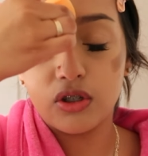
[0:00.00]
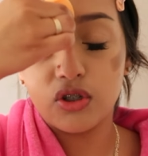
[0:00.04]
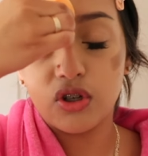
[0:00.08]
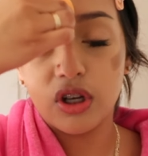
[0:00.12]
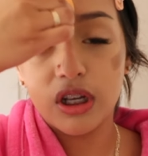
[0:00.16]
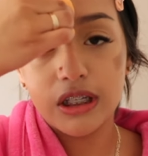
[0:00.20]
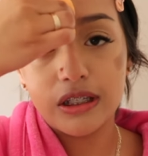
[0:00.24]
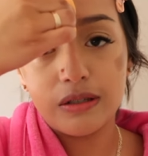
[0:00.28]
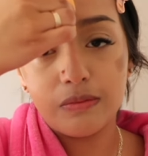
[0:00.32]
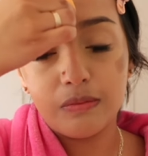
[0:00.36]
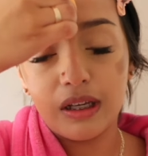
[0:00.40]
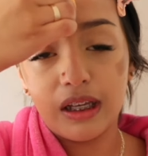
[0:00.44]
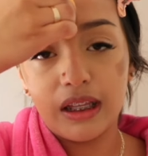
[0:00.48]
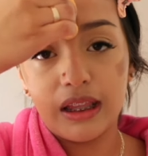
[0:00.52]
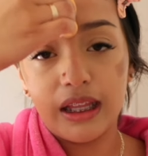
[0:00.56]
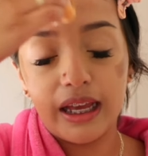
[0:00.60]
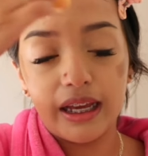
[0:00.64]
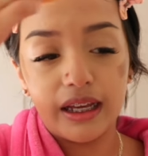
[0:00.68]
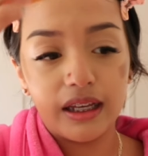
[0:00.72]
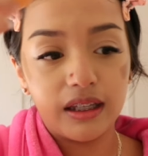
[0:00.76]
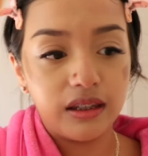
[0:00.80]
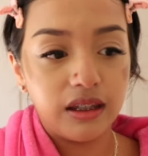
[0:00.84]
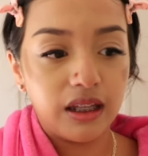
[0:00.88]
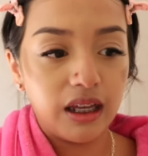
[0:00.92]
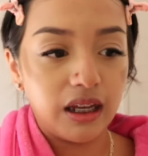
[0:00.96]
trust me,
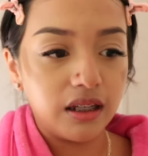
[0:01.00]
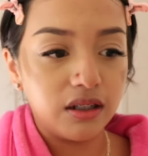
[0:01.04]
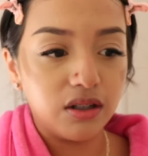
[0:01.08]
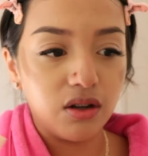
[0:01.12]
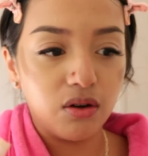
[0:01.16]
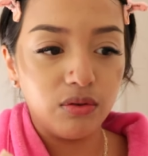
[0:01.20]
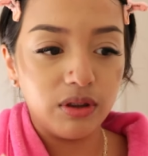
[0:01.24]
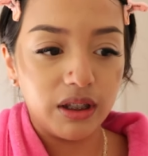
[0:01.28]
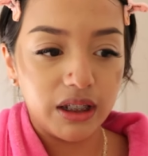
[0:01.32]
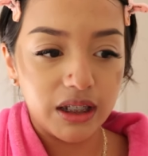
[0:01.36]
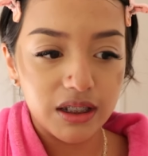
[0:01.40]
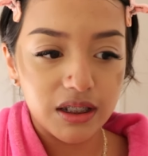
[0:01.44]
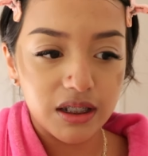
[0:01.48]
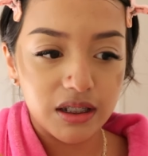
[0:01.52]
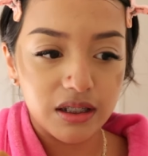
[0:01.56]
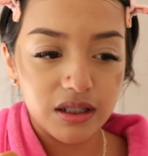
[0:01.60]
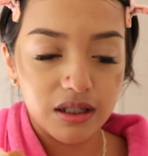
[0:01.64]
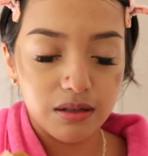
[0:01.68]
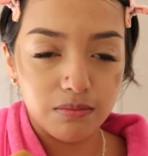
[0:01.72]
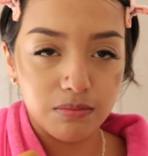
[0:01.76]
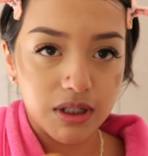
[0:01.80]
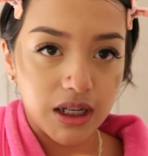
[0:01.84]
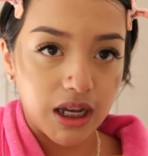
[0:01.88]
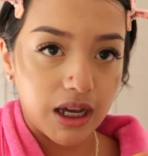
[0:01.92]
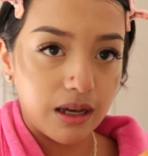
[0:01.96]
like, they don't listen
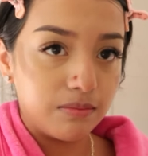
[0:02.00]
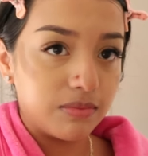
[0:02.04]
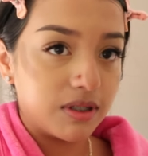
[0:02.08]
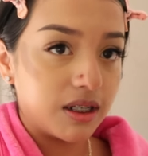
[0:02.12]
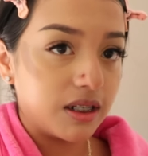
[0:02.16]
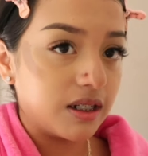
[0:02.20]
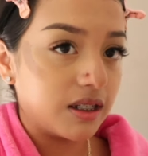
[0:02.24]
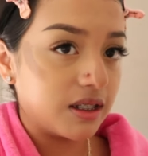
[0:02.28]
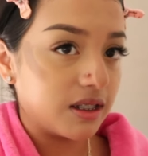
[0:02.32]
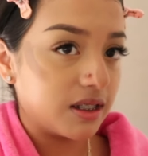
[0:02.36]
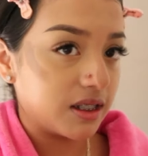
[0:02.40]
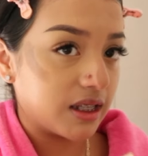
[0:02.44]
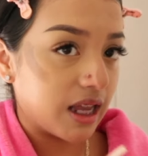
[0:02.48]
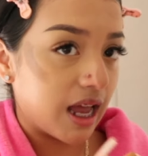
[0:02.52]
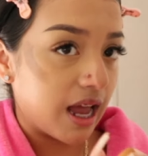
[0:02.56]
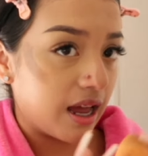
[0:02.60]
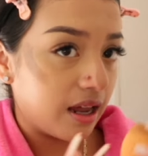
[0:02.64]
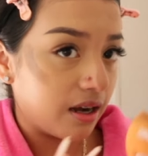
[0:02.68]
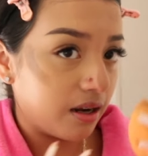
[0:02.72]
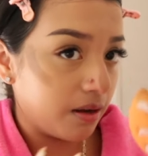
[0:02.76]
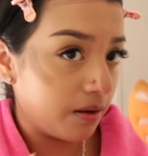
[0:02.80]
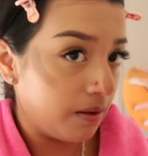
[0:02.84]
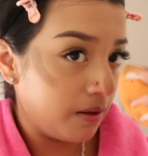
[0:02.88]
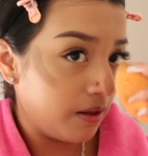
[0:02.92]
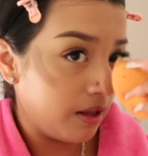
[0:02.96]
sometimes, and it's
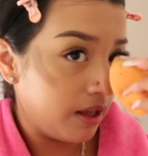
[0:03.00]
sad.